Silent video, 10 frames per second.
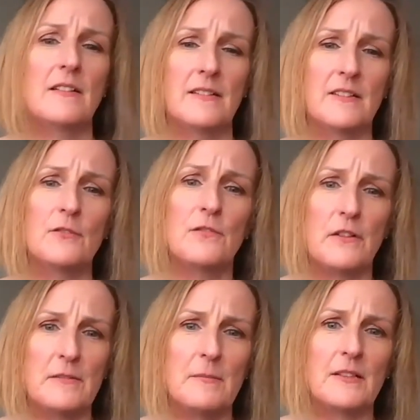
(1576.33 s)
still
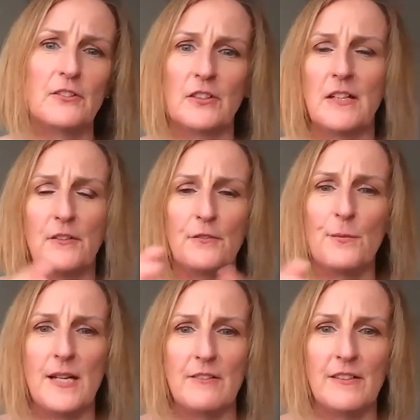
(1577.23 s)
very much a kind of,
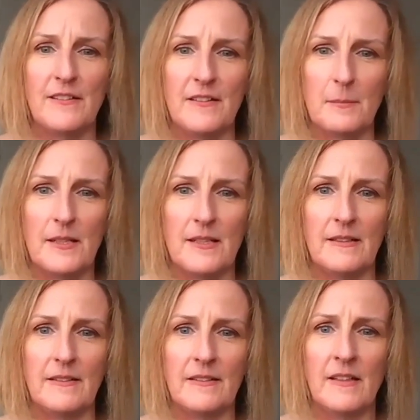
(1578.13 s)
where is the
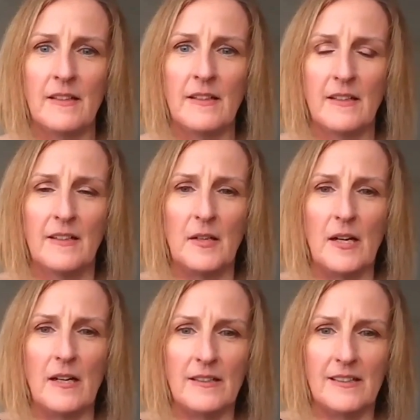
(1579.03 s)
place?
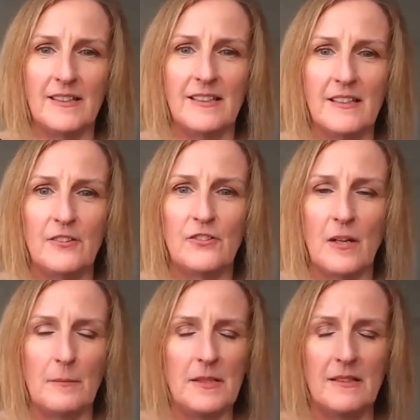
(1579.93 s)
I think it's
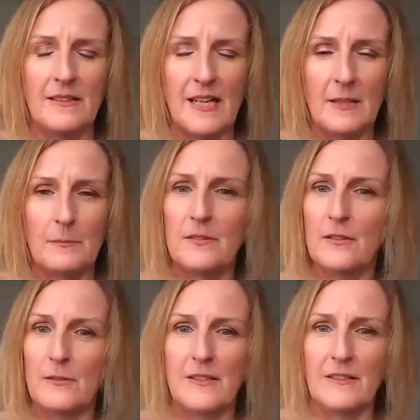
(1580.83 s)

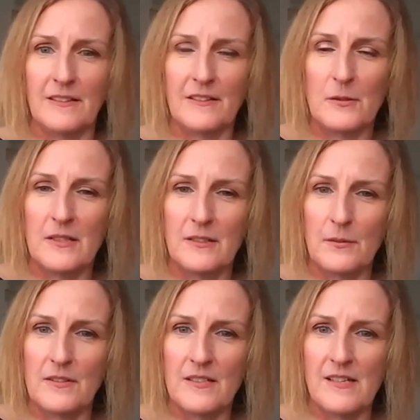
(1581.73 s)
absolutely intertwined
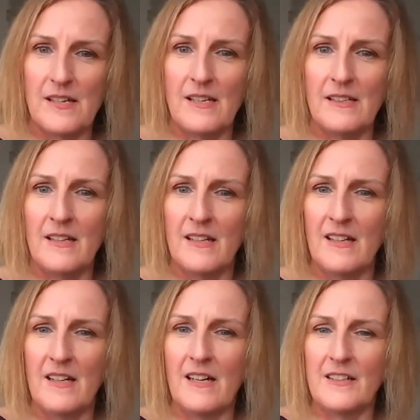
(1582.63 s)
with TA.
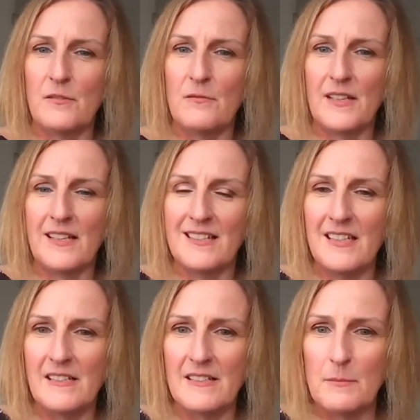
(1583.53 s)
I don't think it
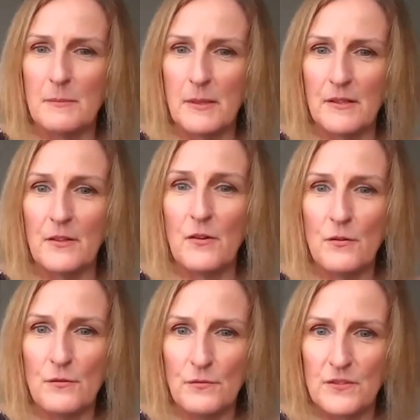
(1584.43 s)
needs to be part
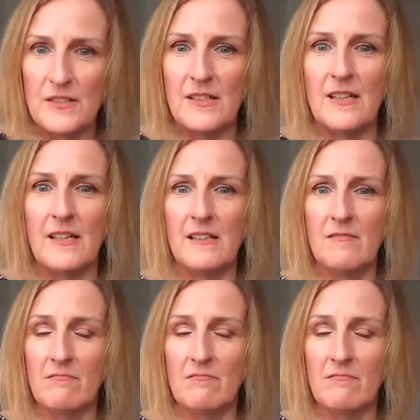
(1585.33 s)
of TA,